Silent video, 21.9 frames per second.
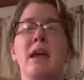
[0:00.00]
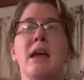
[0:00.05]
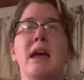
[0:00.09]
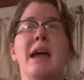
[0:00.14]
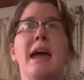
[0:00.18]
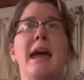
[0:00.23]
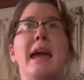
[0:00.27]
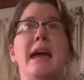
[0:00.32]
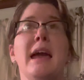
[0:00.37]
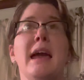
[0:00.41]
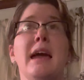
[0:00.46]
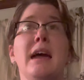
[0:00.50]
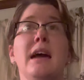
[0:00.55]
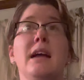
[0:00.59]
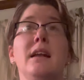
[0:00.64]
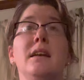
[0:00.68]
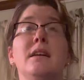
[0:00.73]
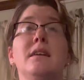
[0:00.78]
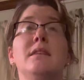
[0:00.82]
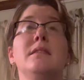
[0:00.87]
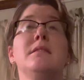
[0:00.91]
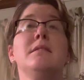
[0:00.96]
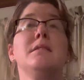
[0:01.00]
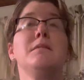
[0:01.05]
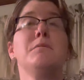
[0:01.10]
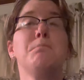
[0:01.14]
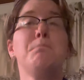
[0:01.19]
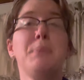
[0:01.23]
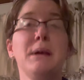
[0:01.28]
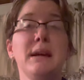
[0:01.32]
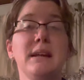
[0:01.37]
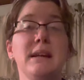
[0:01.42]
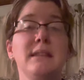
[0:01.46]
And
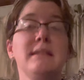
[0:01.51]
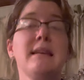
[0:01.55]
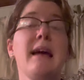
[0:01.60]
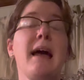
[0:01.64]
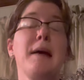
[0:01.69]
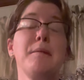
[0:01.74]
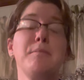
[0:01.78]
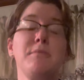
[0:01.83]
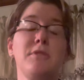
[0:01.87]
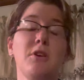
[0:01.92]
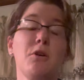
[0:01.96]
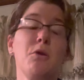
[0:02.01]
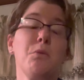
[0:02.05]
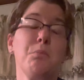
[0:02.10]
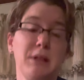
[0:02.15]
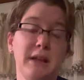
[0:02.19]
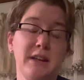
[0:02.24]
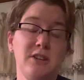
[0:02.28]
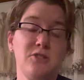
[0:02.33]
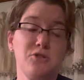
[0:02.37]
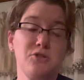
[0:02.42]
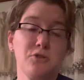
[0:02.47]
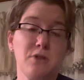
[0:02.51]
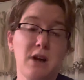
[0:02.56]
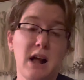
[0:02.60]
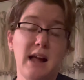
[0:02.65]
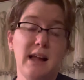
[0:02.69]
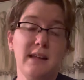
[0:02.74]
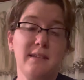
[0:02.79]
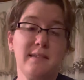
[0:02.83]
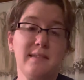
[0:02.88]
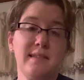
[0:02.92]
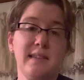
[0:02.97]
big time, don't
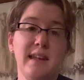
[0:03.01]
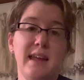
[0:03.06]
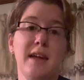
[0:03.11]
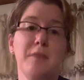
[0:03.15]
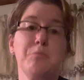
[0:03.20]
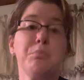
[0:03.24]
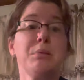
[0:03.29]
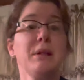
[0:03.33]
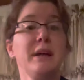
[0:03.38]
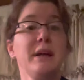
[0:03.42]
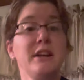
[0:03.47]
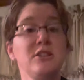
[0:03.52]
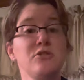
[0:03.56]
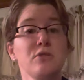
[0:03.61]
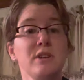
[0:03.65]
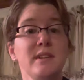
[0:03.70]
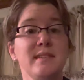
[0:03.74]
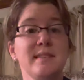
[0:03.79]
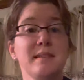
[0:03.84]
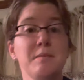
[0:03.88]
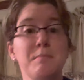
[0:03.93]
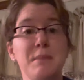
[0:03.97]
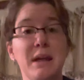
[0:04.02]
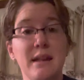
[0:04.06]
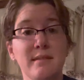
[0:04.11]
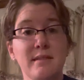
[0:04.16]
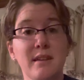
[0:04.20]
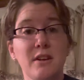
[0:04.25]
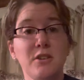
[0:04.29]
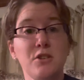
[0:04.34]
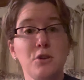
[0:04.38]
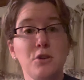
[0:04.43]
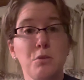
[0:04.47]
plagiarize. And plagiarism
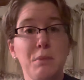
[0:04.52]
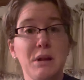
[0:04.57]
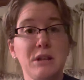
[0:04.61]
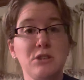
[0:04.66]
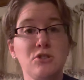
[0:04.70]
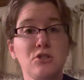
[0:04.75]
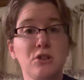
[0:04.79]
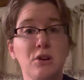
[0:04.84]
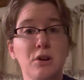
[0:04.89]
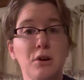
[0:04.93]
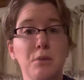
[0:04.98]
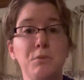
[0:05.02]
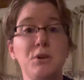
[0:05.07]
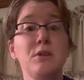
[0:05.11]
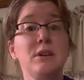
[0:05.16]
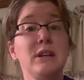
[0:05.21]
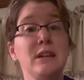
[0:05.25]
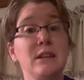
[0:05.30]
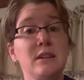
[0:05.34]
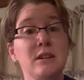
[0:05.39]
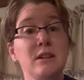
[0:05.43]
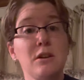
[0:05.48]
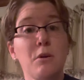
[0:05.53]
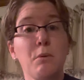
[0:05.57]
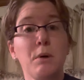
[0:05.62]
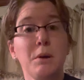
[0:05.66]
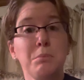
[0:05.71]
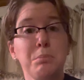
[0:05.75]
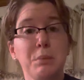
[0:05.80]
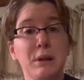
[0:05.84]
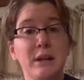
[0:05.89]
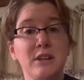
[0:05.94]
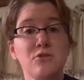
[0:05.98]
is on your midterm. You need to know
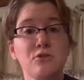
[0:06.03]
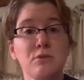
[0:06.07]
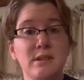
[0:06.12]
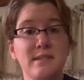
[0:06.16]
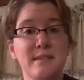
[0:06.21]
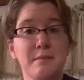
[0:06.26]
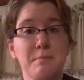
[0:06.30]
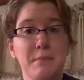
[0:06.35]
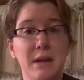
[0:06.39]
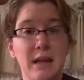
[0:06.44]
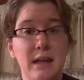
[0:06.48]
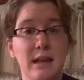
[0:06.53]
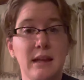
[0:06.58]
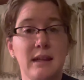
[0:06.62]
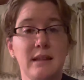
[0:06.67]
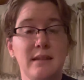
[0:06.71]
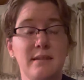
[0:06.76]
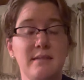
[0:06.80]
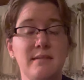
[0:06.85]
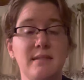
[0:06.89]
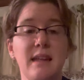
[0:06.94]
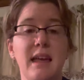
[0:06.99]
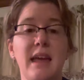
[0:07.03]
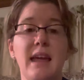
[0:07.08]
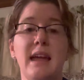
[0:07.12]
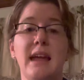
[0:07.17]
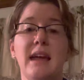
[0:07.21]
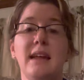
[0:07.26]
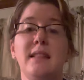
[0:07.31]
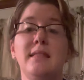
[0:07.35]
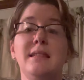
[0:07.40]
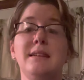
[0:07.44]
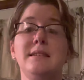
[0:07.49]
what plagiarism is
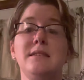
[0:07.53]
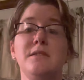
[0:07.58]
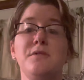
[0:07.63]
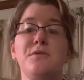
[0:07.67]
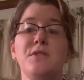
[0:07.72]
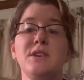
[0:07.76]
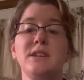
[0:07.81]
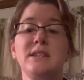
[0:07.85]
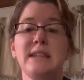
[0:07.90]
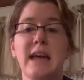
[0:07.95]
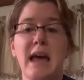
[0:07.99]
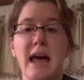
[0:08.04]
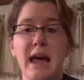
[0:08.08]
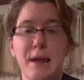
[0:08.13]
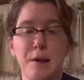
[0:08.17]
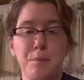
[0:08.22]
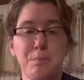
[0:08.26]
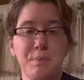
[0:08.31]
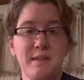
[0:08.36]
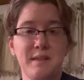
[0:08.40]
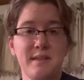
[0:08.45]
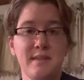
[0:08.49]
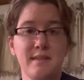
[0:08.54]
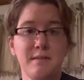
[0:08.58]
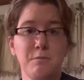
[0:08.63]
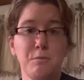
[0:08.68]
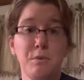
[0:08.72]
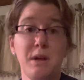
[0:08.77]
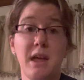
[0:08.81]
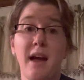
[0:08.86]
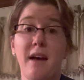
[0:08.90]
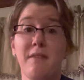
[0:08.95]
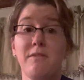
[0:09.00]
and the different types.
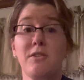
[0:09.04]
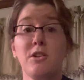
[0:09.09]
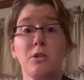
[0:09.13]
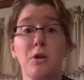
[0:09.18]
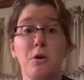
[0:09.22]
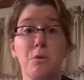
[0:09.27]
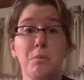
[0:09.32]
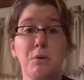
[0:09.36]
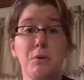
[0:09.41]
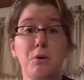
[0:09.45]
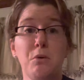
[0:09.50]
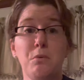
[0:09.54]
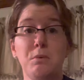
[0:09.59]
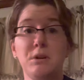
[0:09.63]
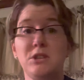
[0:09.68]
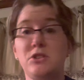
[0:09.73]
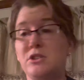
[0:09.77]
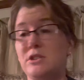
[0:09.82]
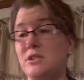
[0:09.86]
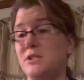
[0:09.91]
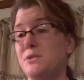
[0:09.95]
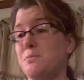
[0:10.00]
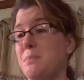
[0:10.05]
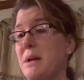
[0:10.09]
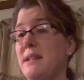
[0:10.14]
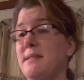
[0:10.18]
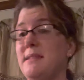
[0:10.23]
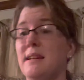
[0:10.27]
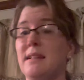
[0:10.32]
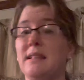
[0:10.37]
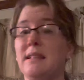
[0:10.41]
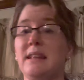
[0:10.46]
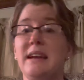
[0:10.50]
We have global, which is
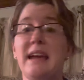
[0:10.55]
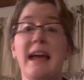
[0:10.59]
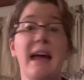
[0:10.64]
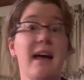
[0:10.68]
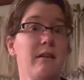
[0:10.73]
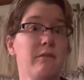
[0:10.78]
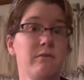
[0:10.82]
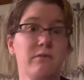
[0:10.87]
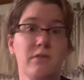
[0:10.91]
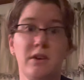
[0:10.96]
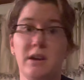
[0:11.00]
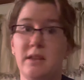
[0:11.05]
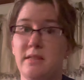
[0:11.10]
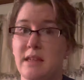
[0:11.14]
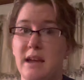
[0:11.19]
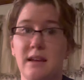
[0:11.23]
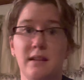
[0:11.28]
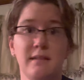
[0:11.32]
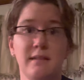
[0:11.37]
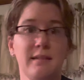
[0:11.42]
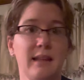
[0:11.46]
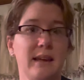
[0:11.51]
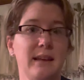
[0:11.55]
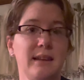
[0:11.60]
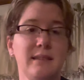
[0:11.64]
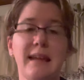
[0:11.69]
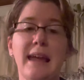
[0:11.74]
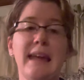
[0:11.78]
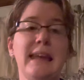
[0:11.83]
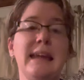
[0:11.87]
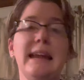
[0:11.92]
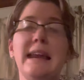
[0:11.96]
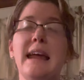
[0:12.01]
basically everything, like
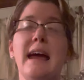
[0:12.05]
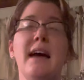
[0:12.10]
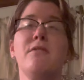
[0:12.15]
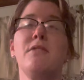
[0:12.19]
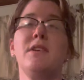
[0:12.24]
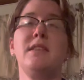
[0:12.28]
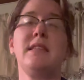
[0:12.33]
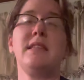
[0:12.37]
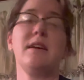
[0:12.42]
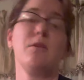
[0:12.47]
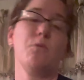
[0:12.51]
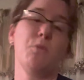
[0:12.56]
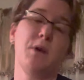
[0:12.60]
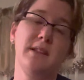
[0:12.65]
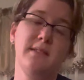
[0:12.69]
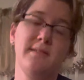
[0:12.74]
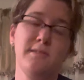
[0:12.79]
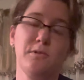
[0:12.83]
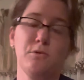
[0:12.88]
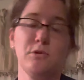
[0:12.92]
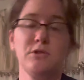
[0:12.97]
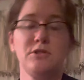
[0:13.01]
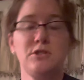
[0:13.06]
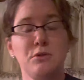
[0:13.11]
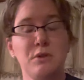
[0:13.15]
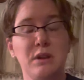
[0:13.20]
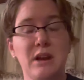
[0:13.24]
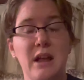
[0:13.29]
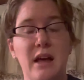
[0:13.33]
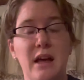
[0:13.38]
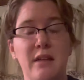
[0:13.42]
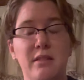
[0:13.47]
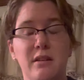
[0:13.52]
taking everything, one source to
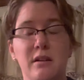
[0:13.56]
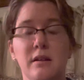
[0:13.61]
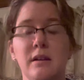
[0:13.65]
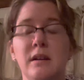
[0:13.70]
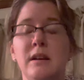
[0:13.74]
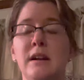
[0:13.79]
another.